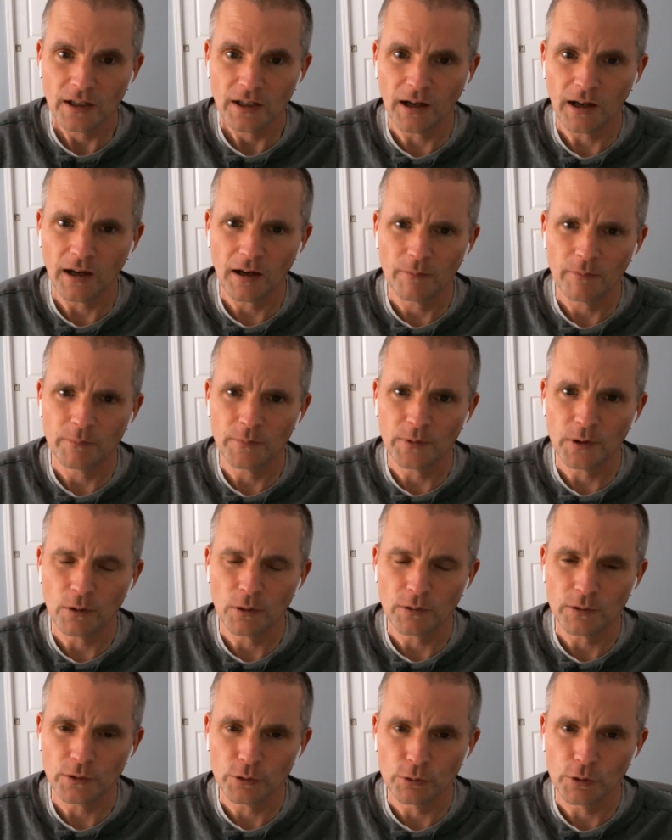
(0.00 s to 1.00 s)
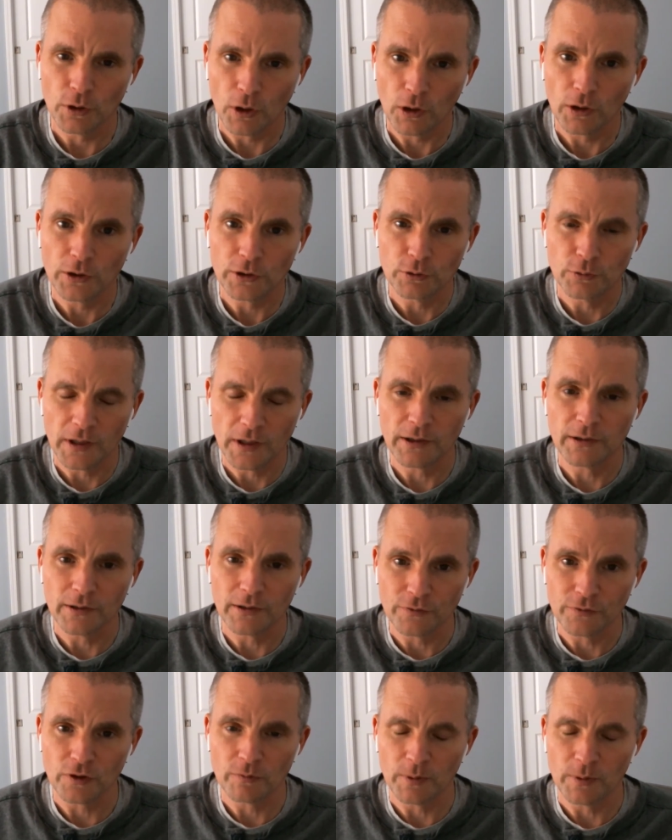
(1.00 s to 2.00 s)
You could argue
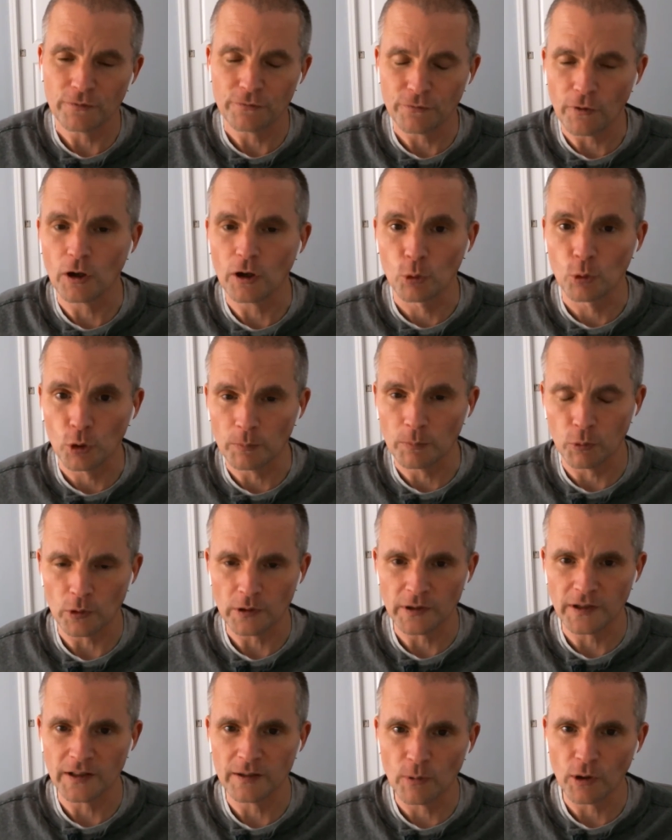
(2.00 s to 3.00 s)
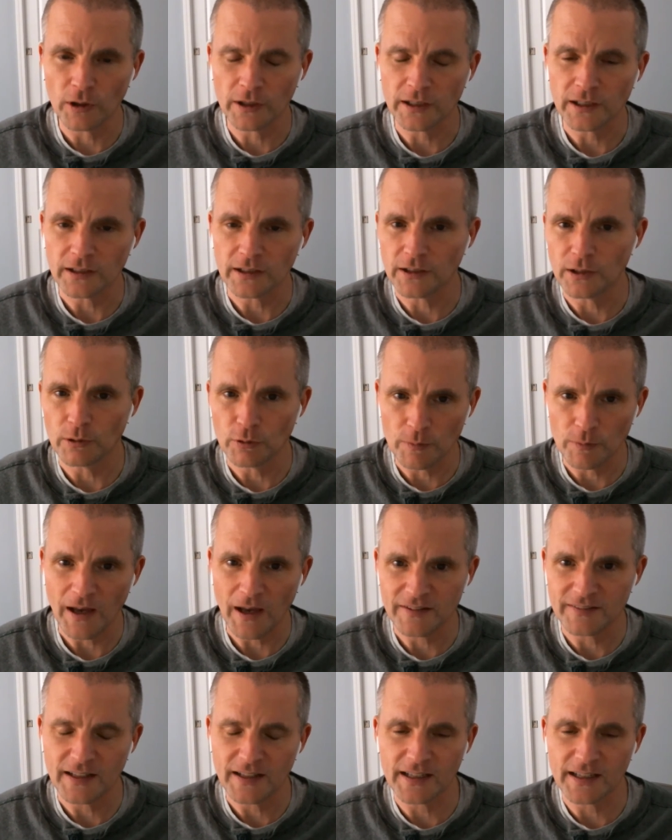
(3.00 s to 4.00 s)
narratives have been far more important in the market, in the
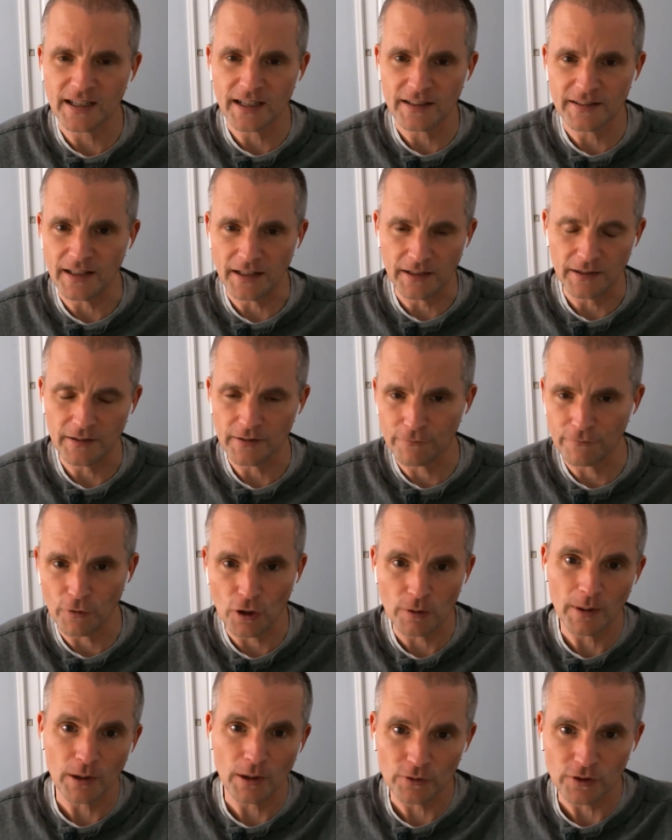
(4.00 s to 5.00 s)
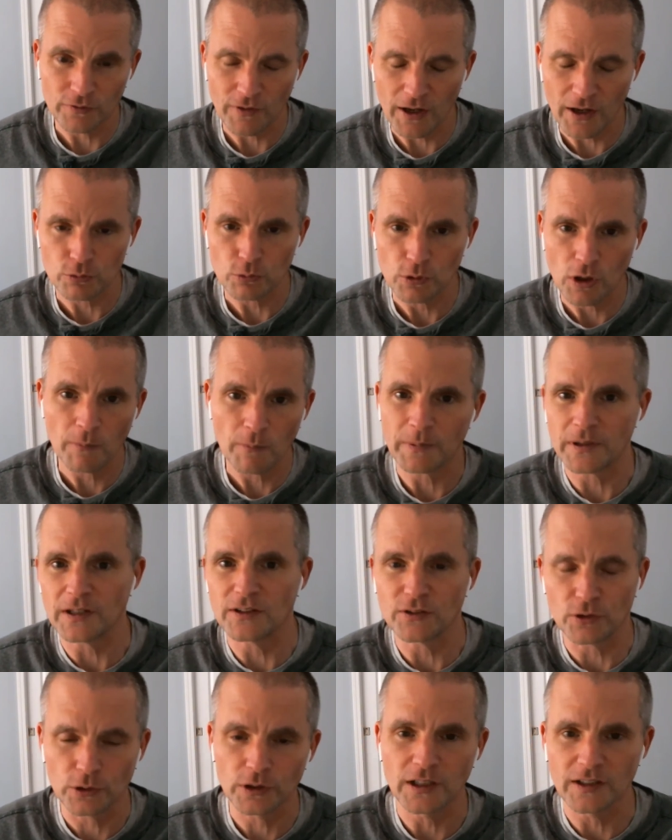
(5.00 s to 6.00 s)
past decade than the fundamentals of actual
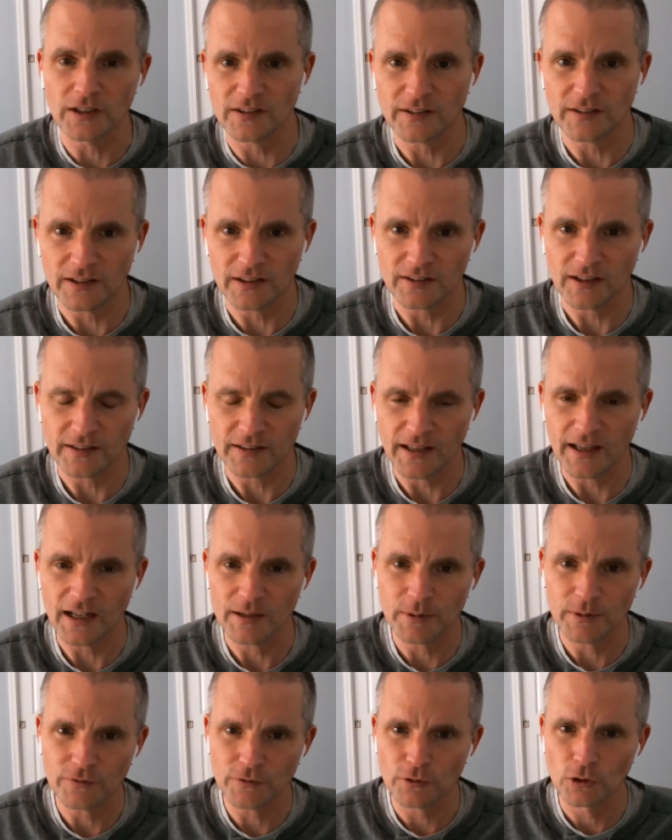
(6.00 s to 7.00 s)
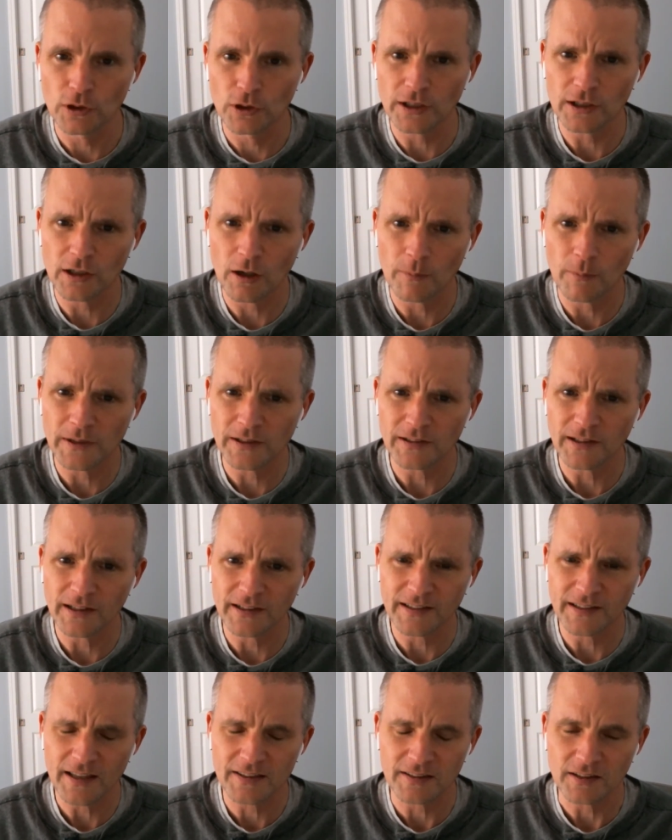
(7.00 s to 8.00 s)
companies, earnings and things like that. I mean, if you look at a company
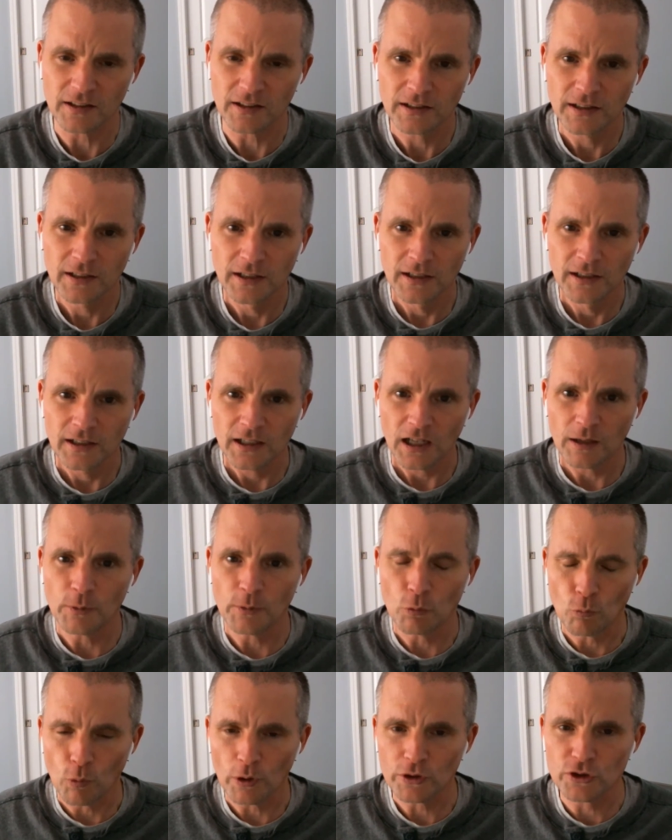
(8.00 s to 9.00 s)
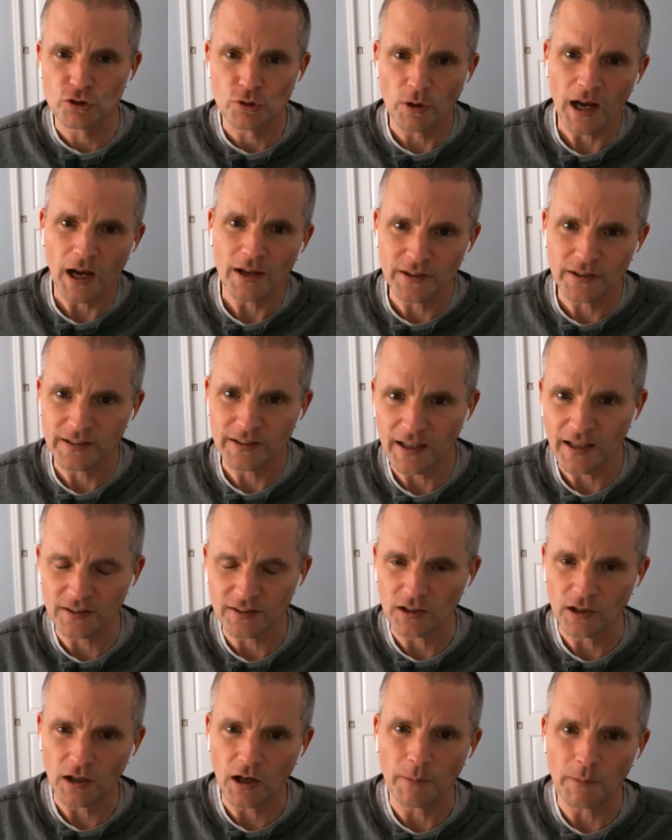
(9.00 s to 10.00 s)
like Tesla, what's driving
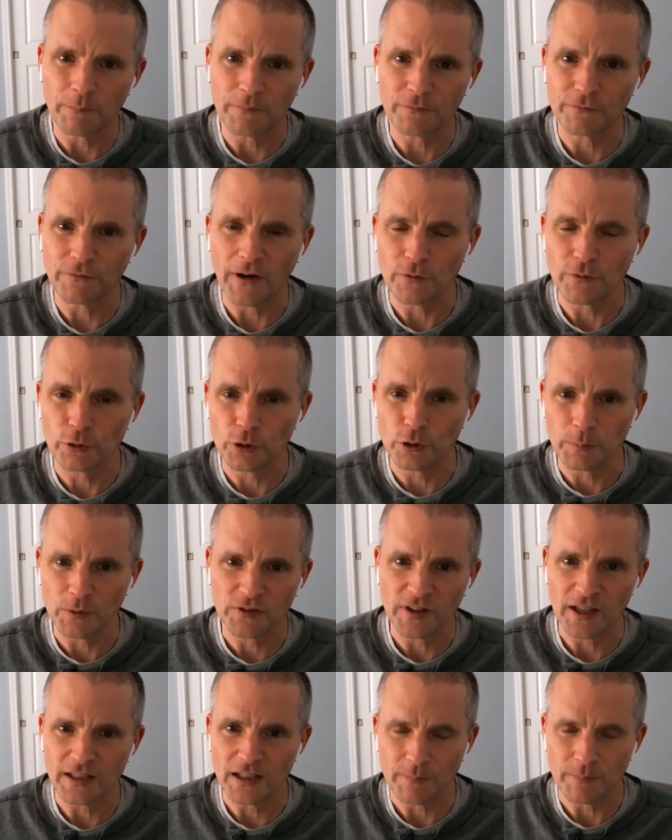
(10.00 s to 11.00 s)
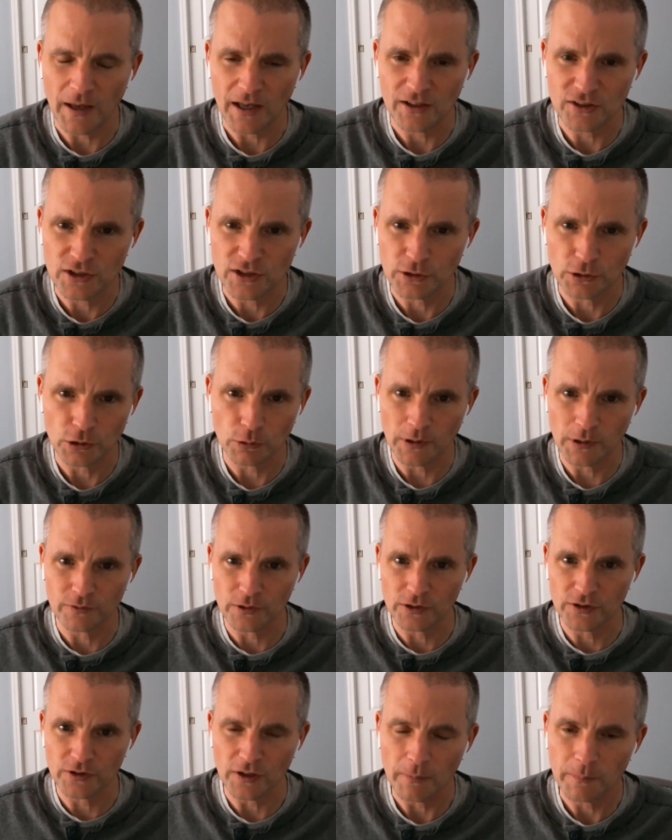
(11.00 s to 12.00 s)
Tesla up 500% in the past year or
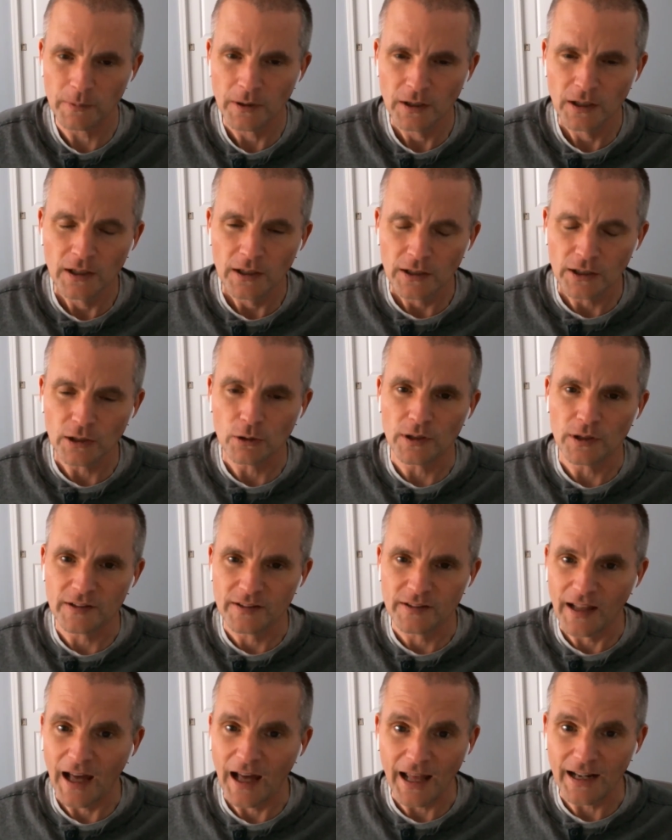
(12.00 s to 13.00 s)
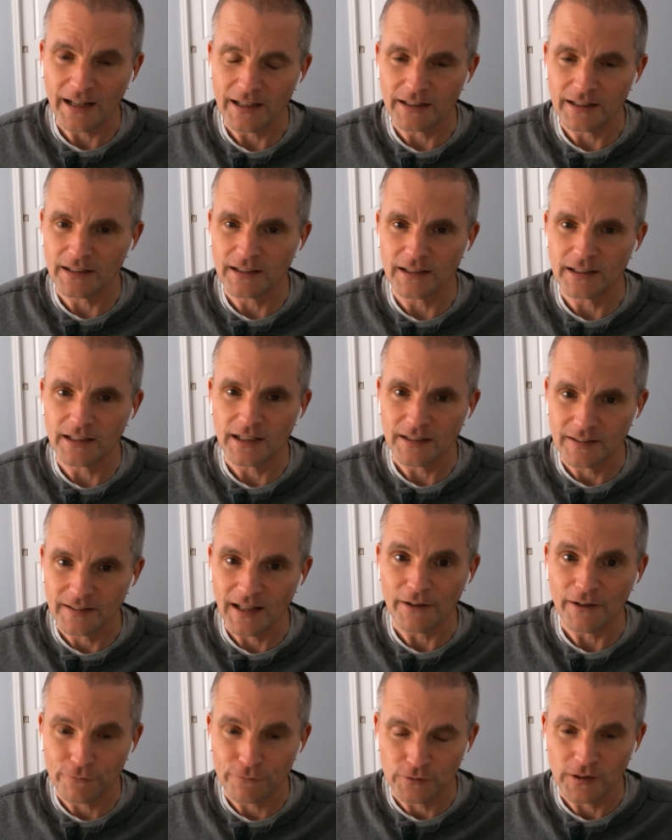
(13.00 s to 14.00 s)
whatever it's up? It's
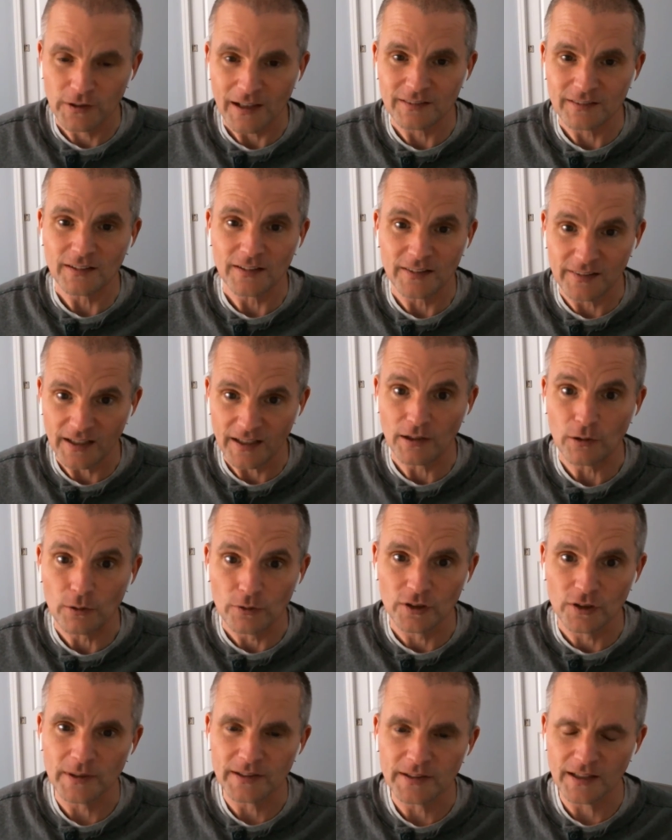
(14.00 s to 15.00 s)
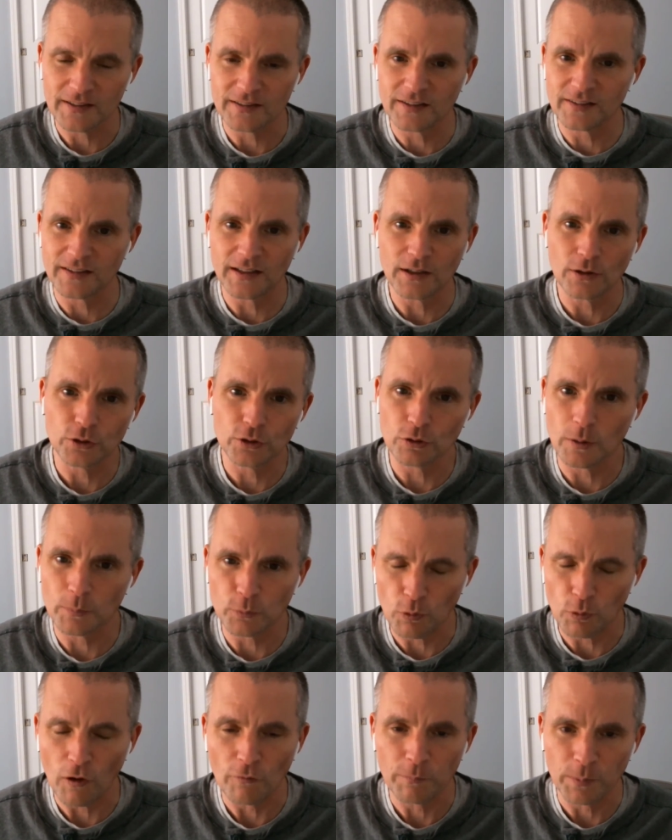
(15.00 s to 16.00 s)
not Tesla's sales. Tesla's sales are
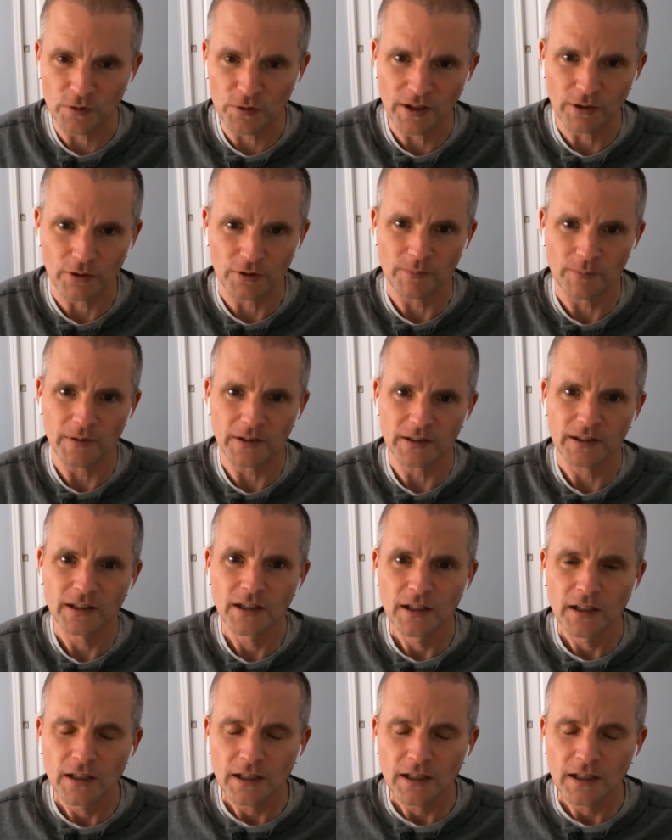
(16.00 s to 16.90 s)
up 12% or something.